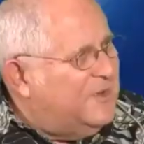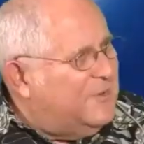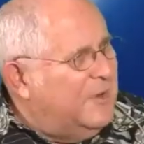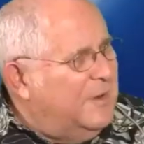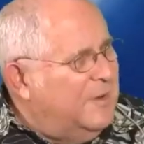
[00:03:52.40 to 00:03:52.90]

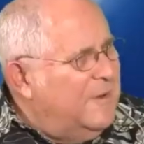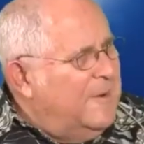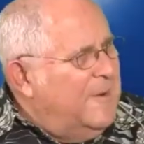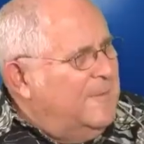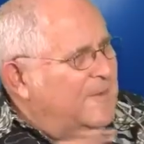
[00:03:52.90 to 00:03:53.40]
straight.
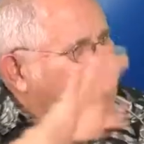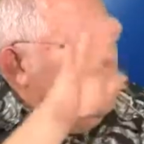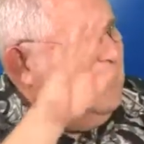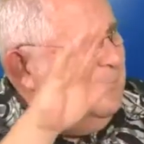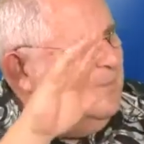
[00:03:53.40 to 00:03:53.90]

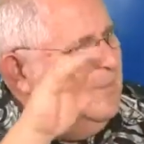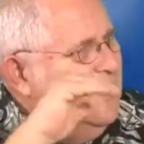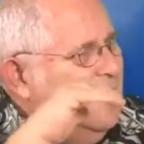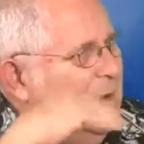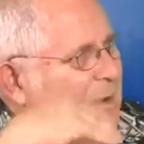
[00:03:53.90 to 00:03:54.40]
So,
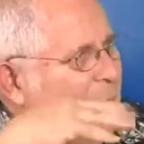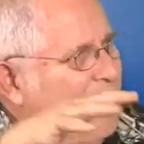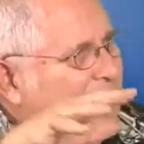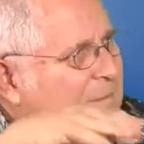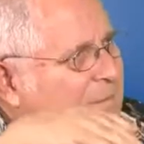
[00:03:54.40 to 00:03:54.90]

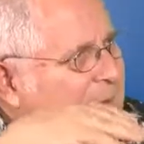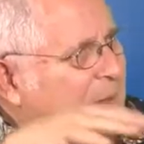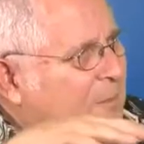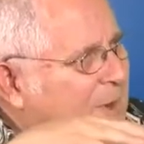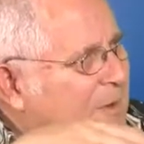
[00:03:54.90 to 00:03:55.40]
like
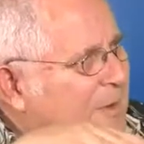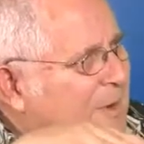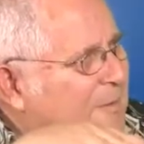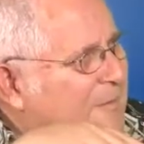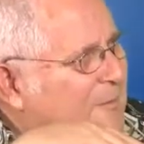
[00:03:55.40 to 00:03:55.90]
net
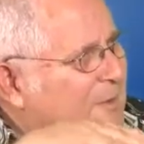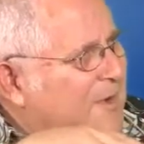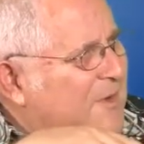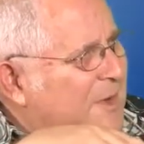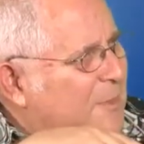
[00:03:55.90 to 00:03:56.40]
metering, for
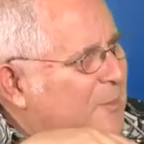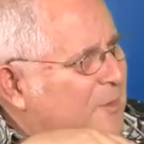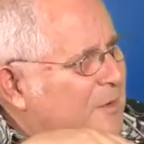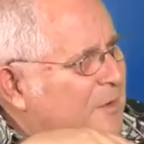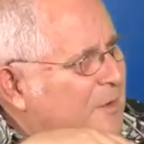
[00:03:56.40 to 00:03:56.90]

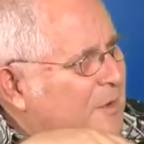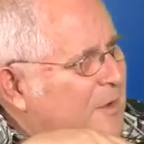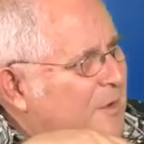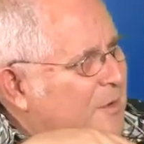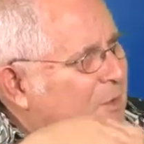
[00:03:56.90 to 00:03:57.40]
example,
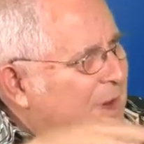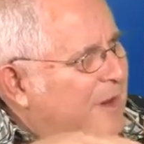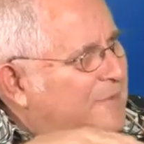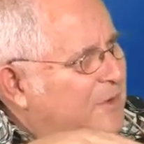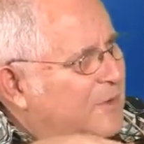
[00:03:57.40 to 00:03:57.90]
you don't
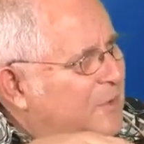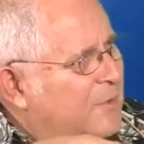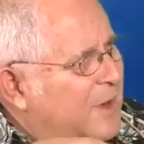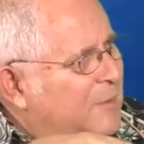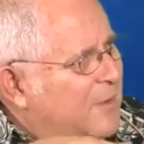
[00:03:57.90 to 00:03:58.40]
have to
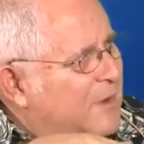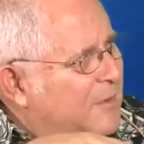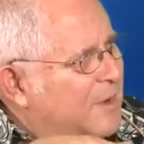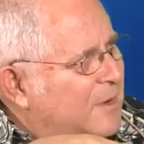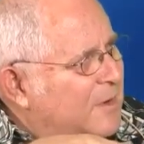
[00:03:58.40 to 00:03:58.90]
do net
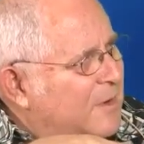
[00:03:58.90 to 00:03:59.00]
metering,